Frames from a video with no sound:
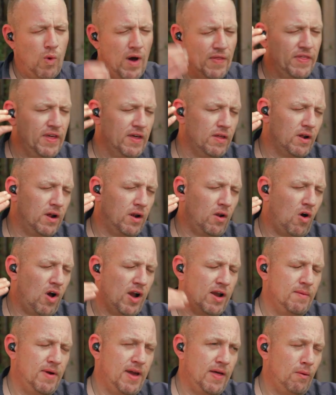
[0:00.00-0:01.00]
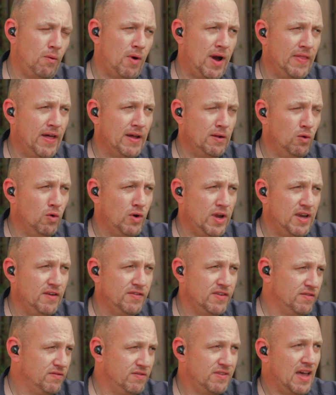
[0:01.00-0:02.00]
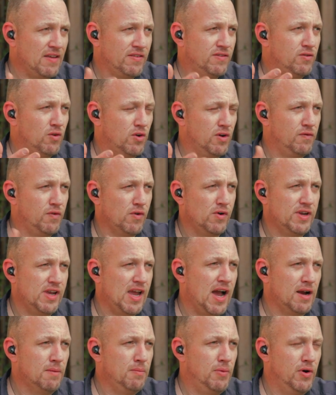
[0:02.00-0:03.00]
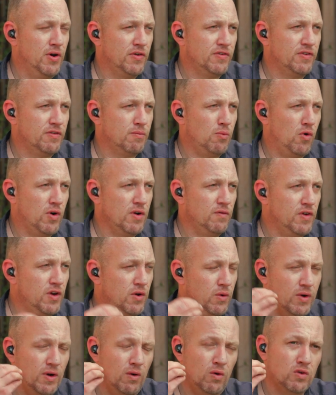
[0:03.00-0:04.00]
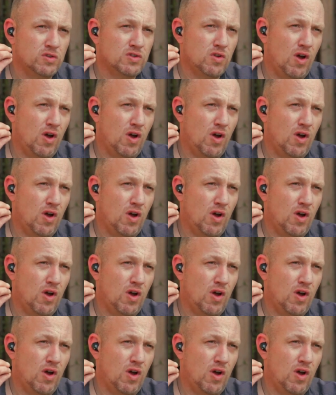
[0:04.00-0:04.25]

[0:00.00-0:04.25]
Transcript: One thing I like about the way they look is it does sort of, for a young person's point of view, it looks